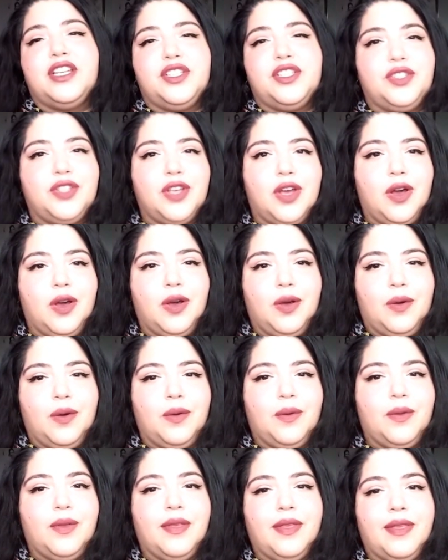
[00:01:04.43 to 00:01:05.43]

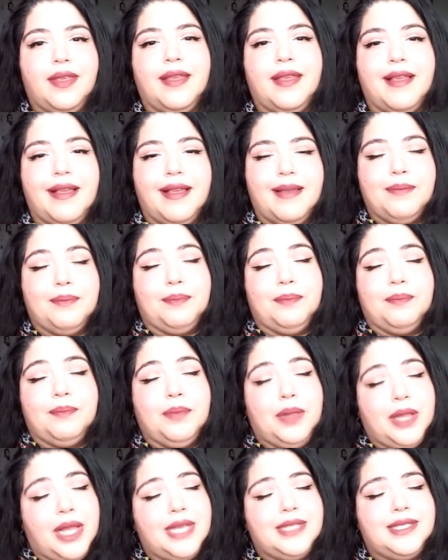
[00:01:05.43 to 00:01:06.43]
So,
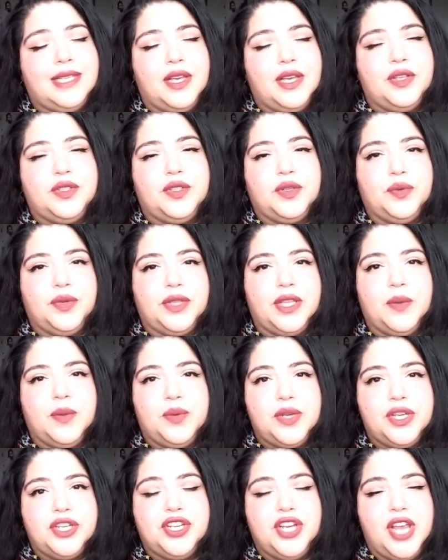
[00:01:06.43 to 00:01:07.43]
plus I also really
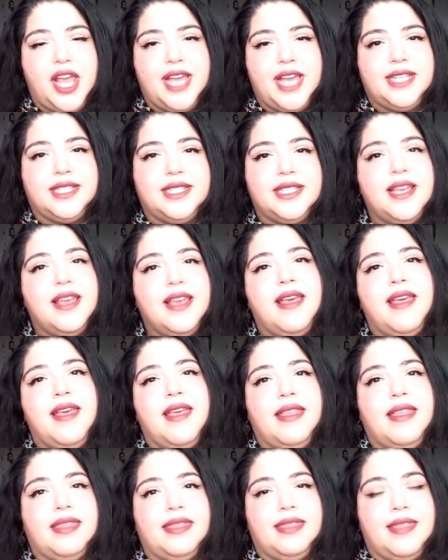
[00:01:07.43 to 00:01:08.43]
appreciate
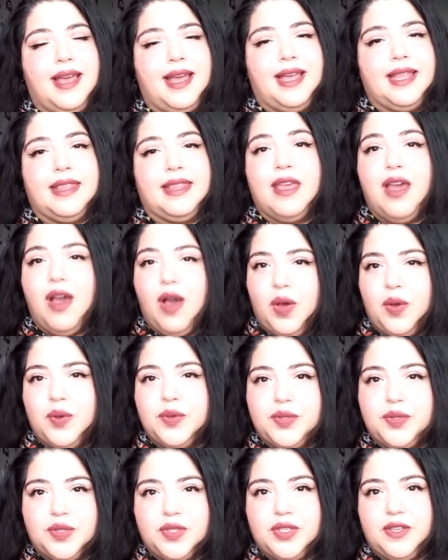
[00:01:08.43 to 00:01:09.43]
that the
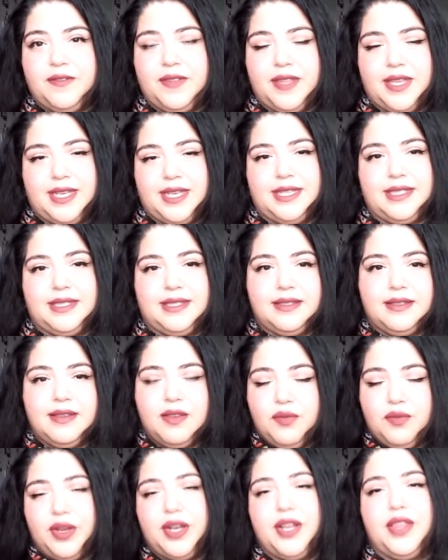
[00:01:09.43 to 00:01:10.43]
hosts of these
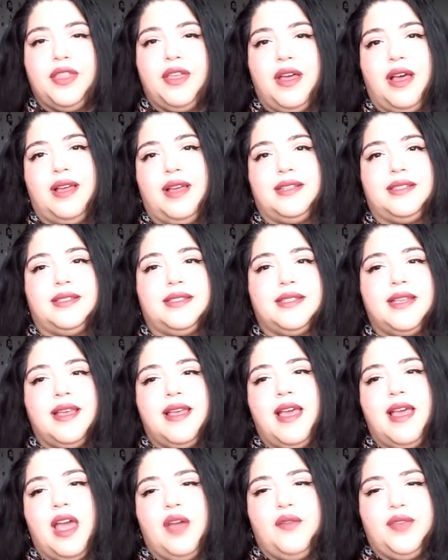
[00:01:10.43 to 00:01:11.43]
readathons
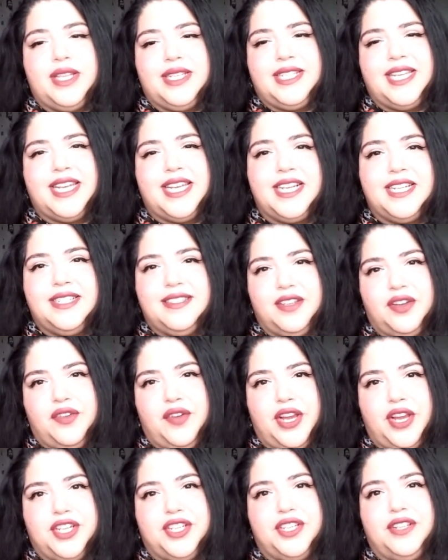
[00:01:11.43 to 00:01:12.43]
have really taken
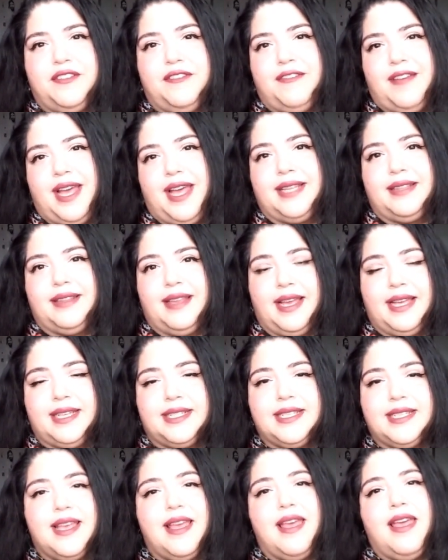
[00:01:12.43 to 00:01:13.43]
consideration the fact
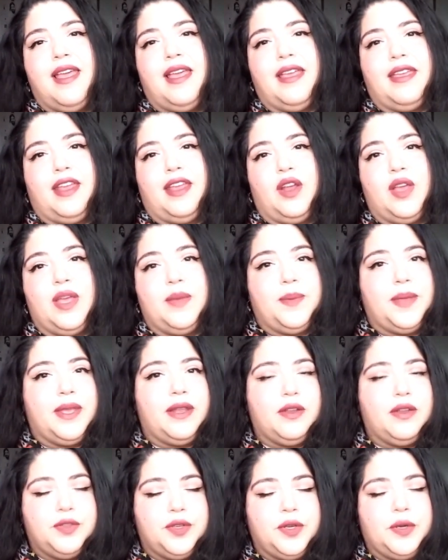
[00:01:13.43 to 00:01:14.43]
that, it
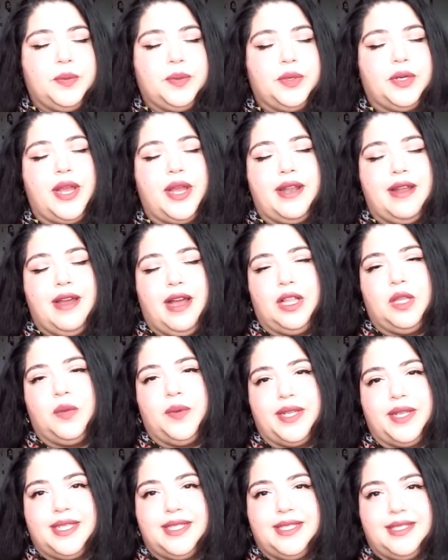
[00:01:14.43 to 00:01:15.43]
being October and
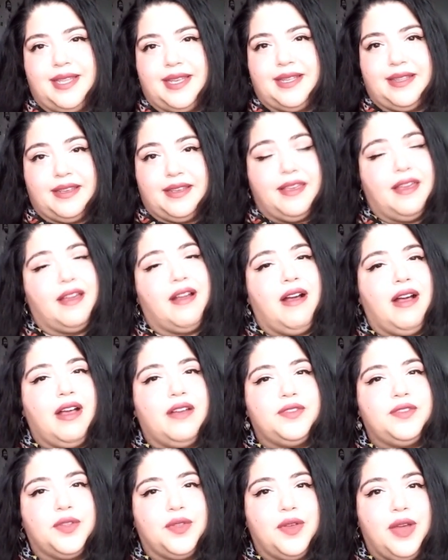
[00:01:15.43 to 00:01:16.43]
Halloween is like the
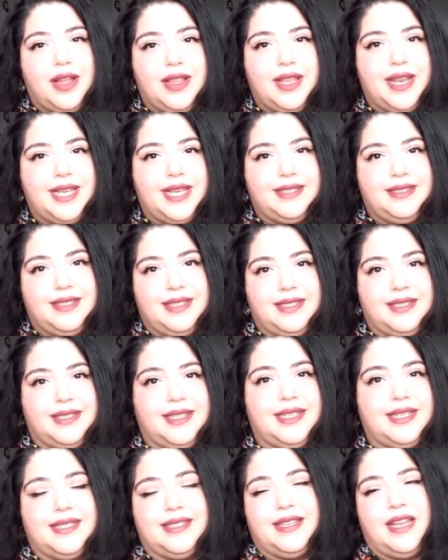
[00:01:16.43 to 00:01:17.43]
kickoff to the holiday
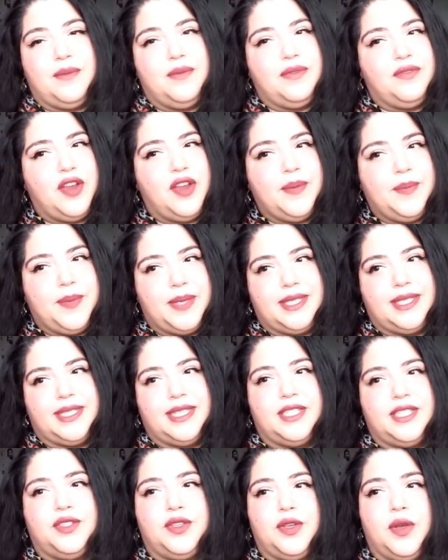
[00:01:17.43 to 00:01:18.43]
season, it's going to be very
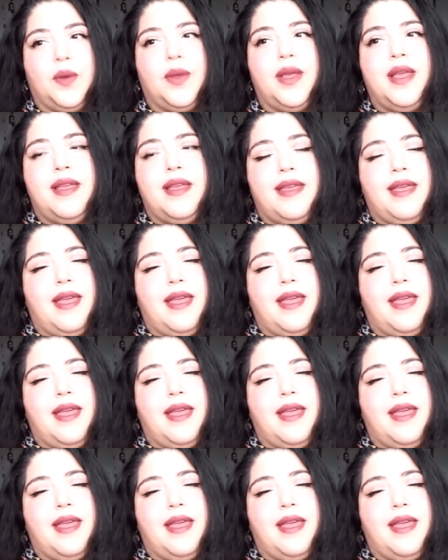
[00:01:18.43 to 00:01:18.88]
busy, so